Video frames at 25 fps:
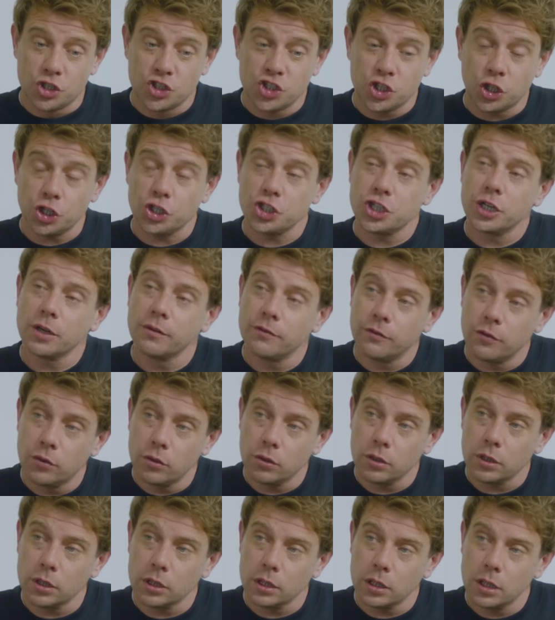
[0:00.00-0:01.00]
searching
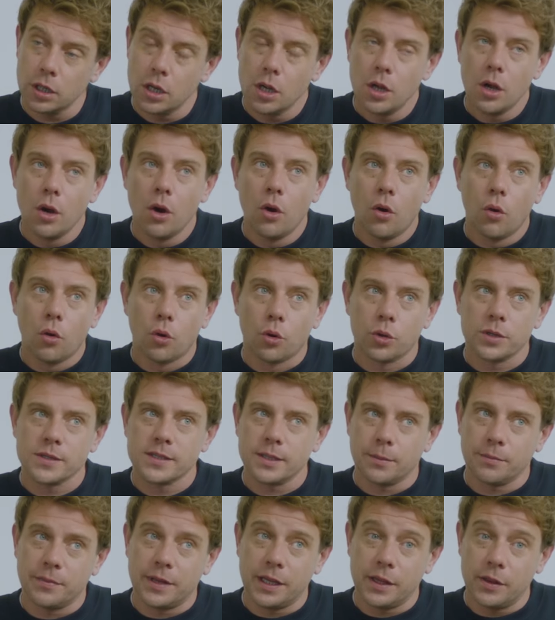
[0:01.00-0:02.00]
for or
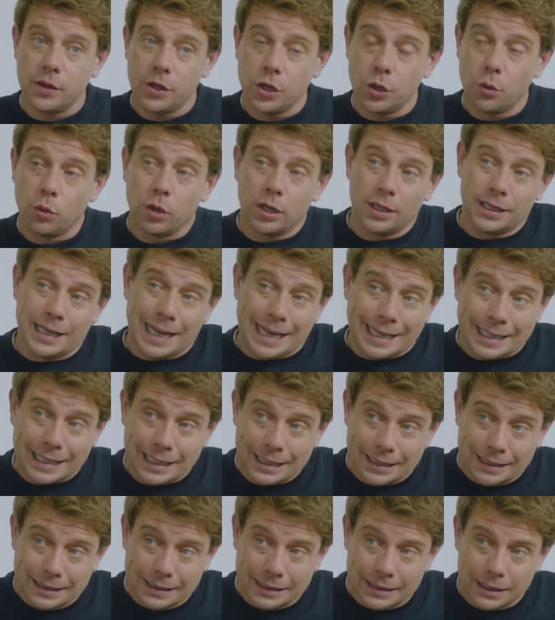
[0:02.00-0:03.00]
something that you are
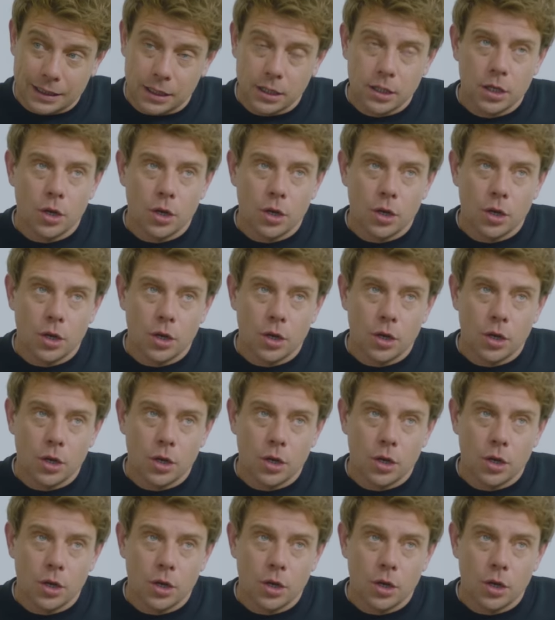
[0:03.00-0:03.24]
lacking,